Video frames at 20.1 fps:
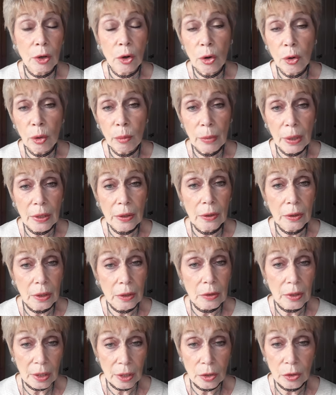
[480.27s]
whole method
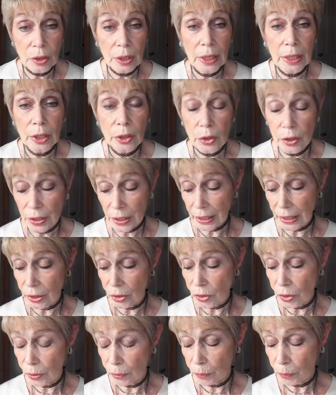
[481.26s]
is actually to
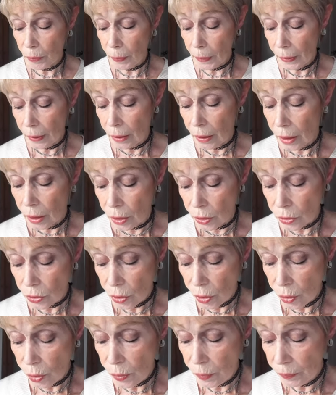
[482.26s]
teach.
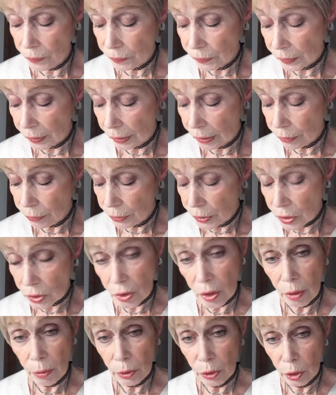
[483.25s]
So if we
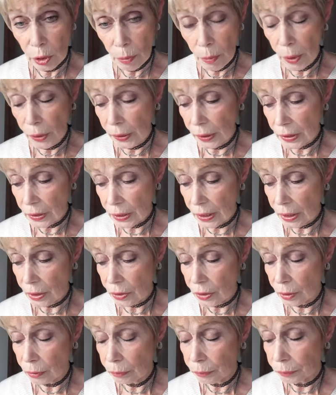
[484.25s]
start with the mnemonic
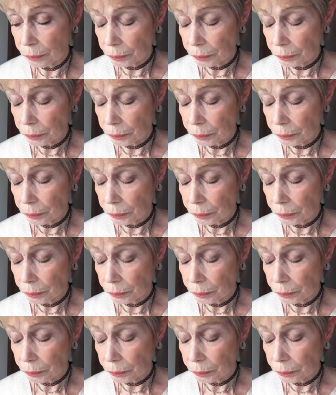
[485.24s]
section,